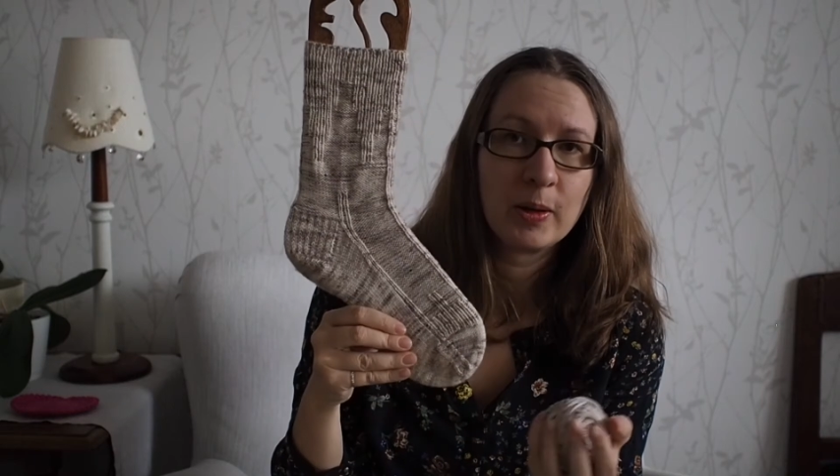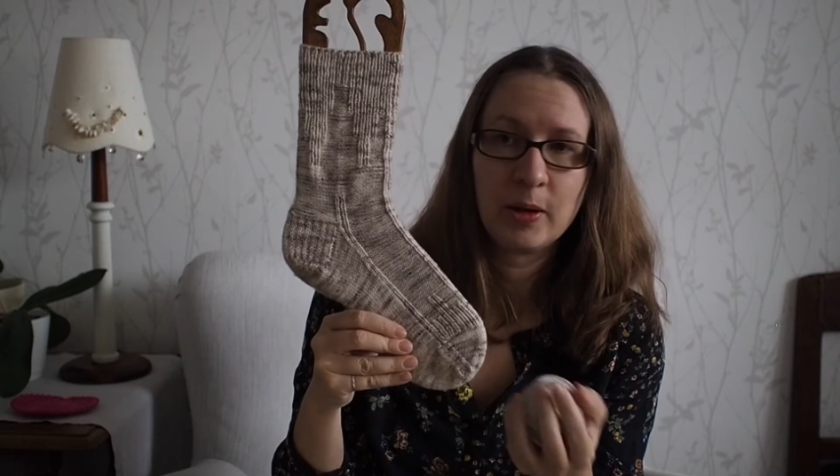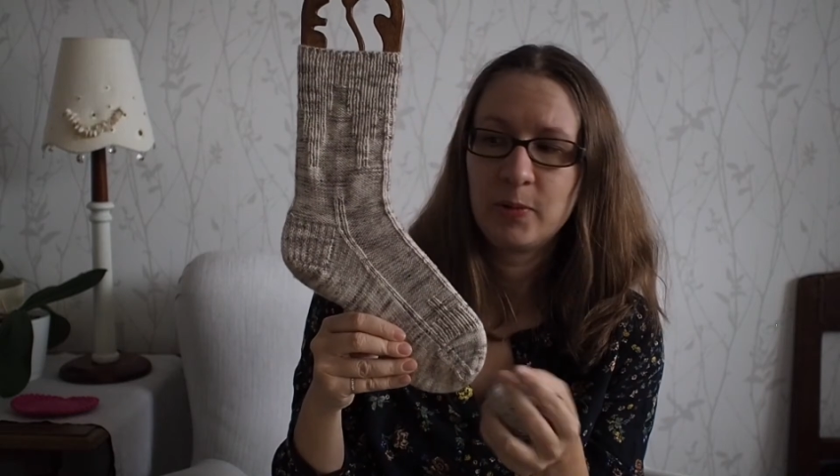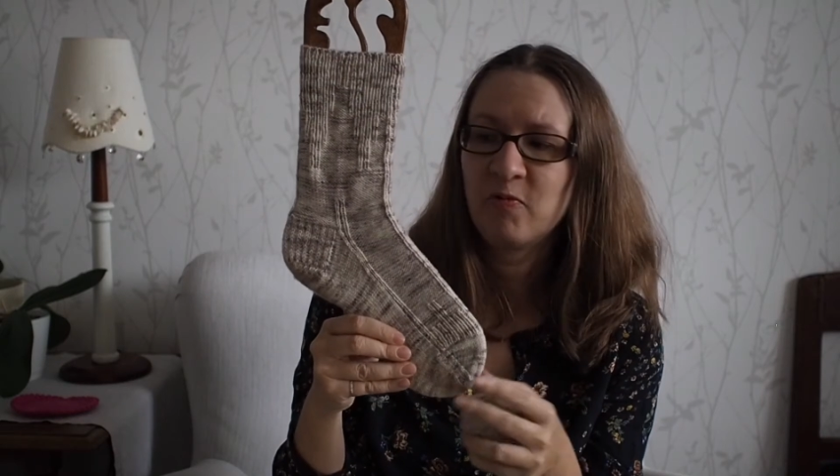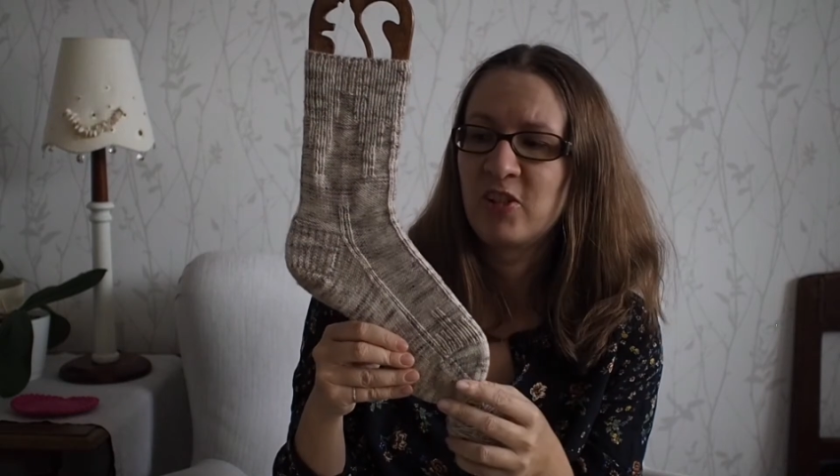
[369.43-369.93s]

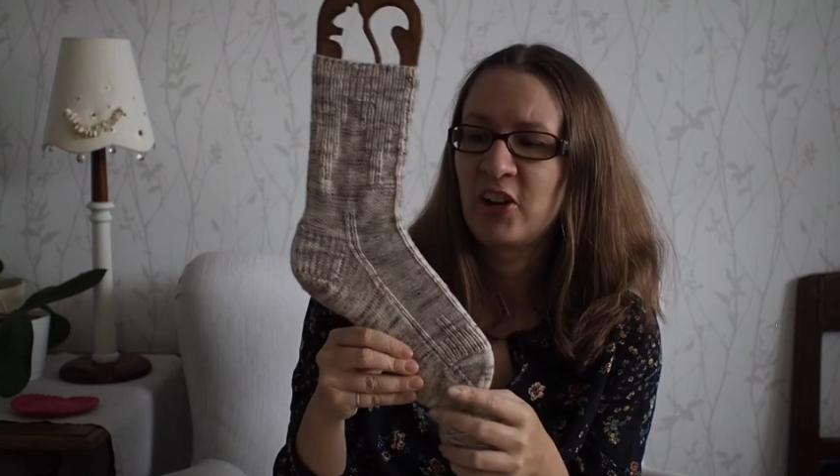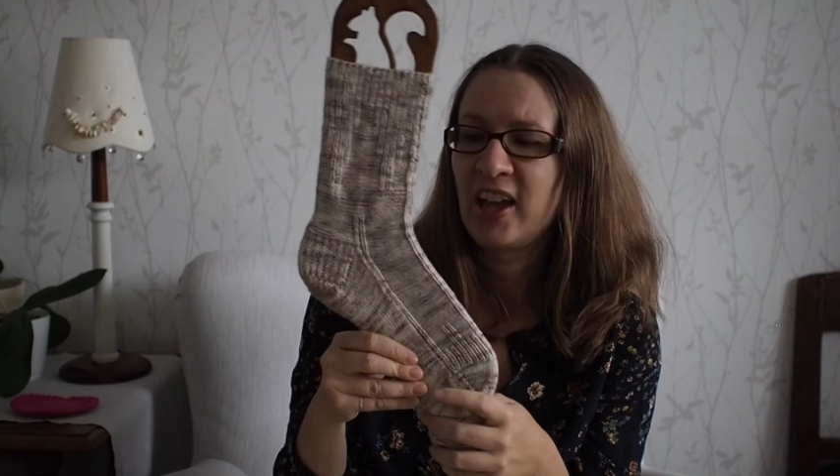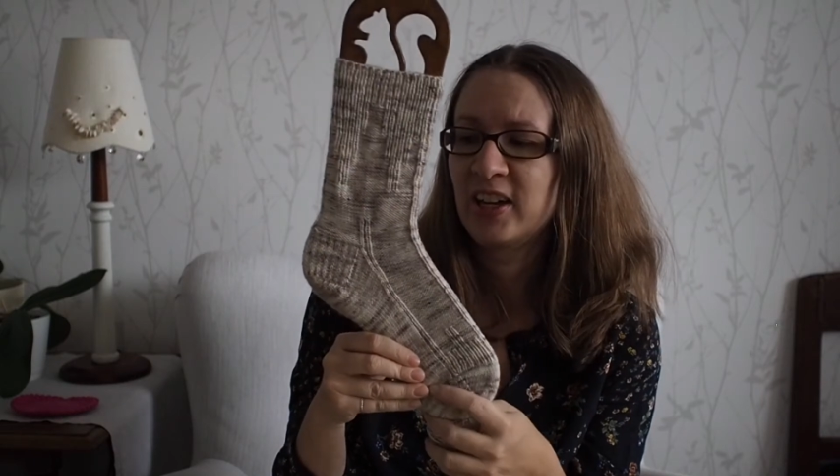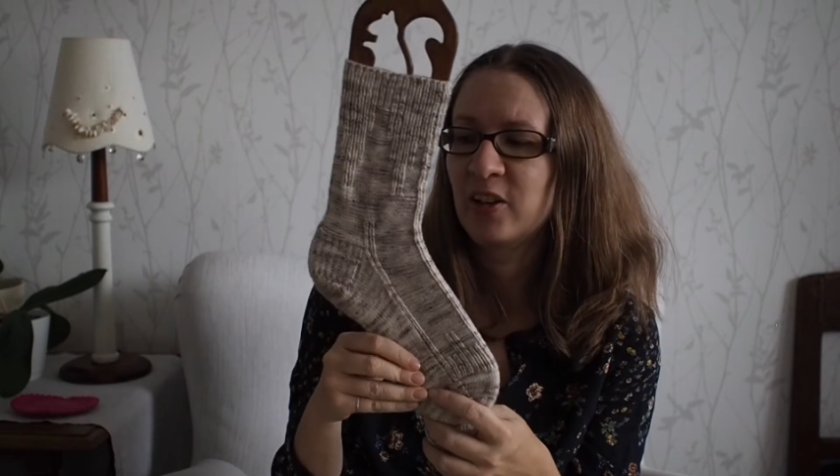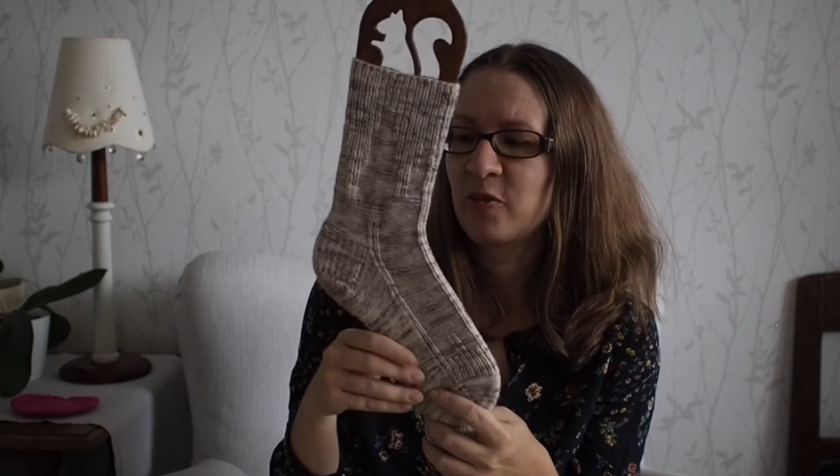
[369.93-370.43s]
a
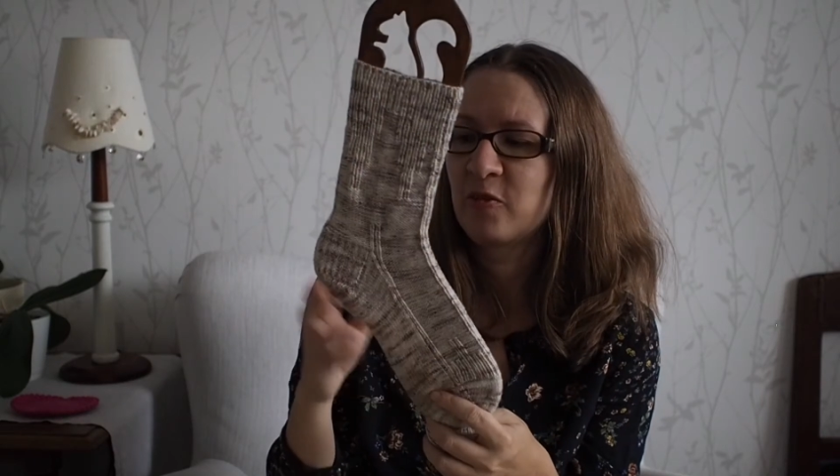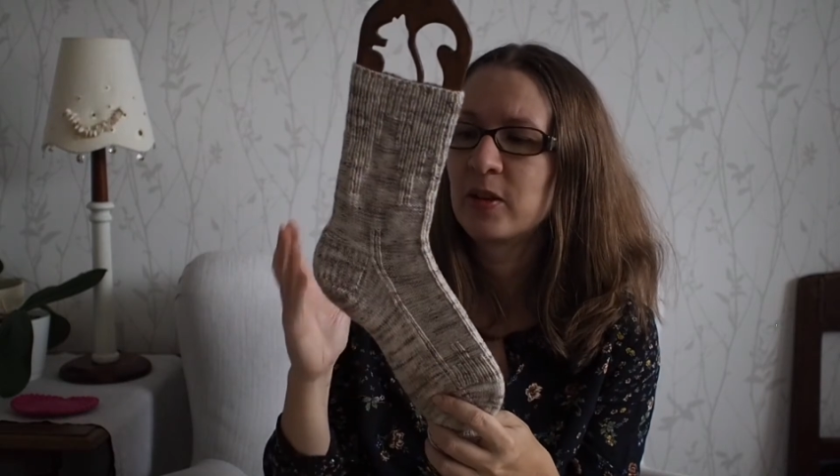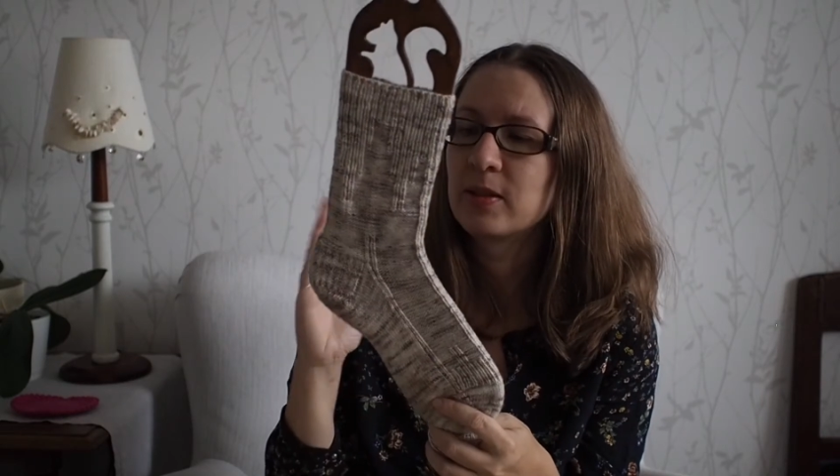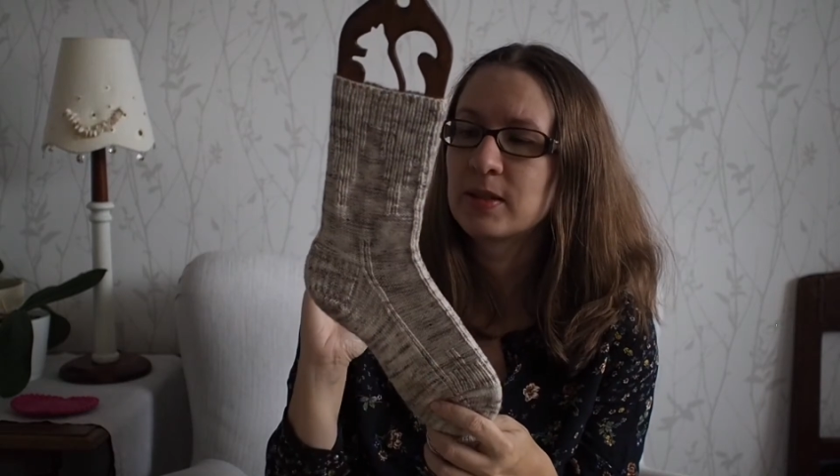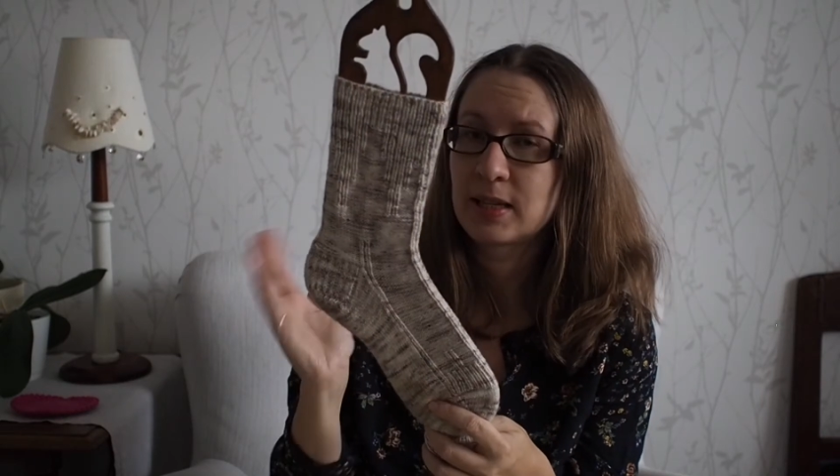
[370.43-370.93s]
variety of
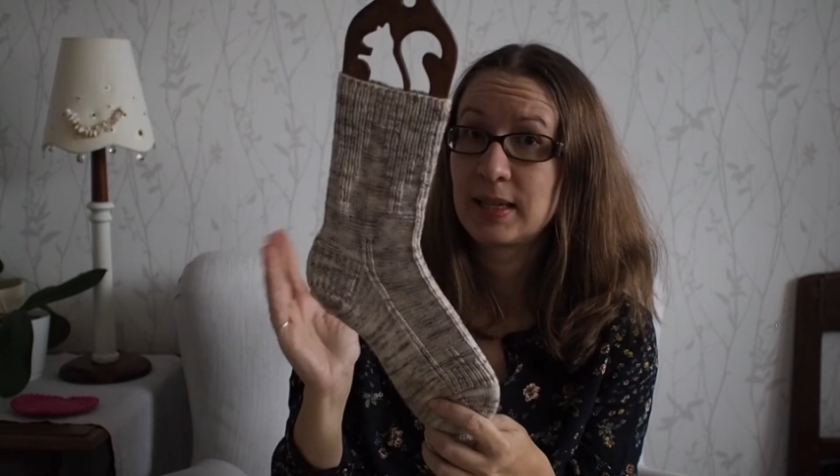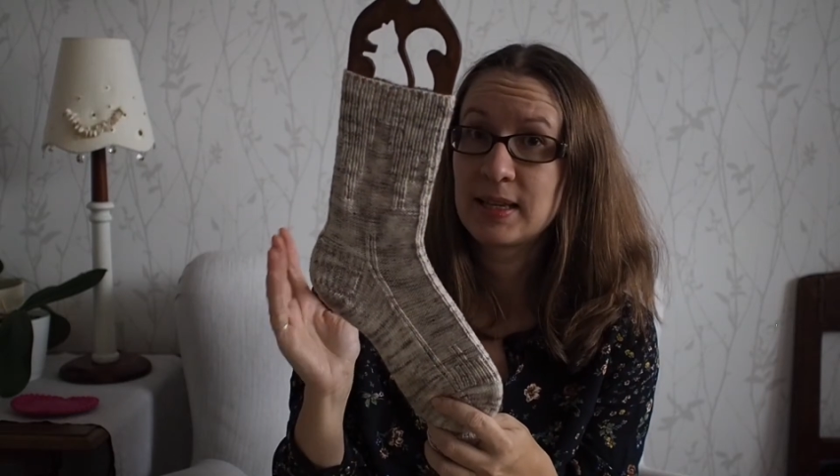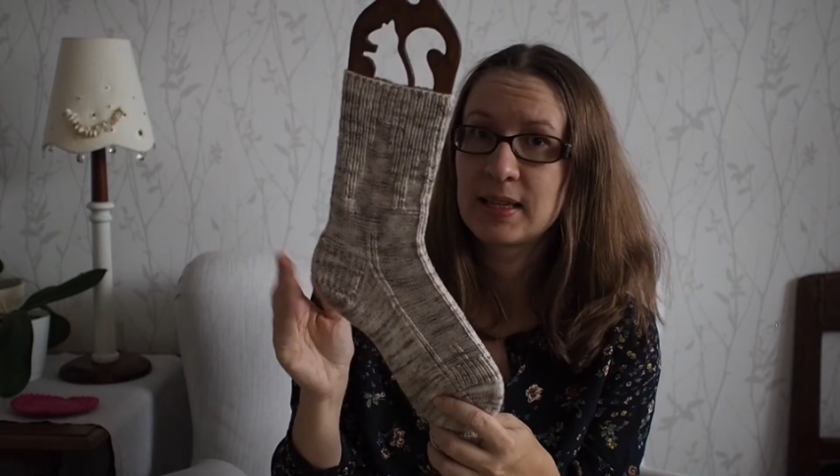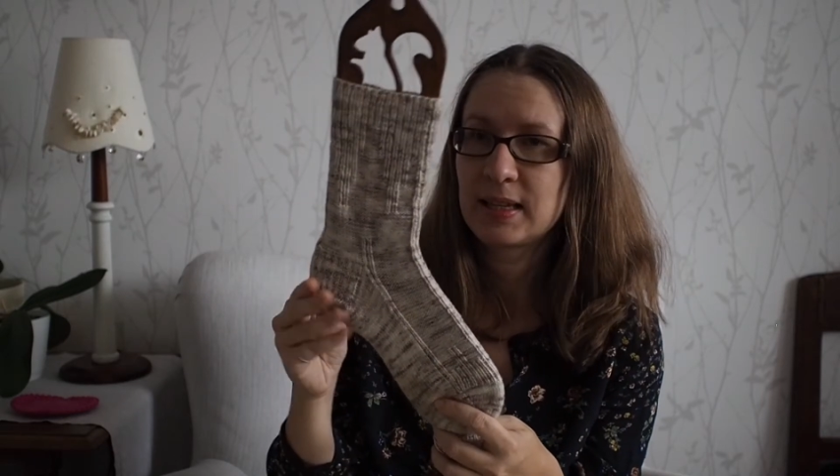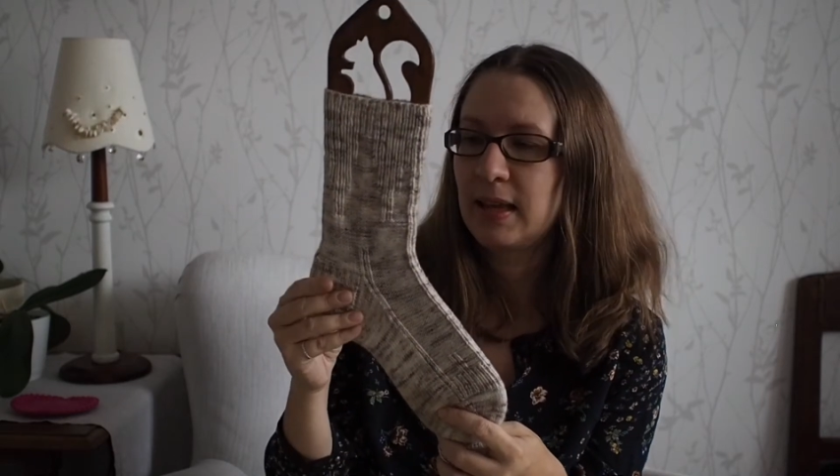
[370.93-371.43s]

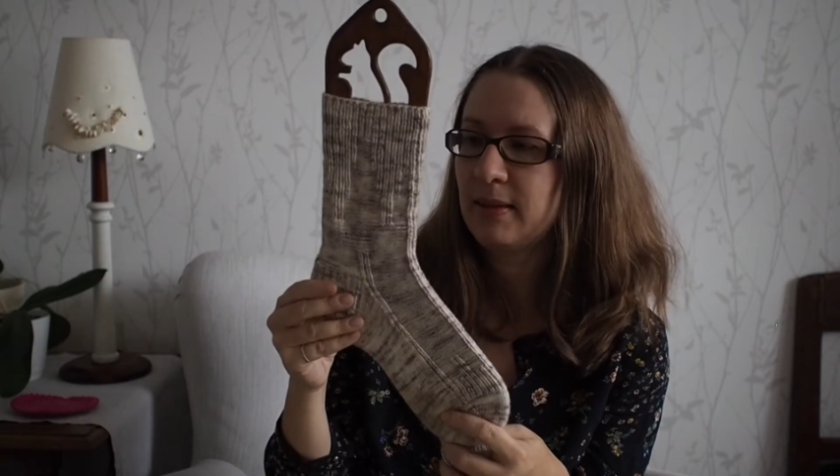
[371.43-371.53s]
sizes, I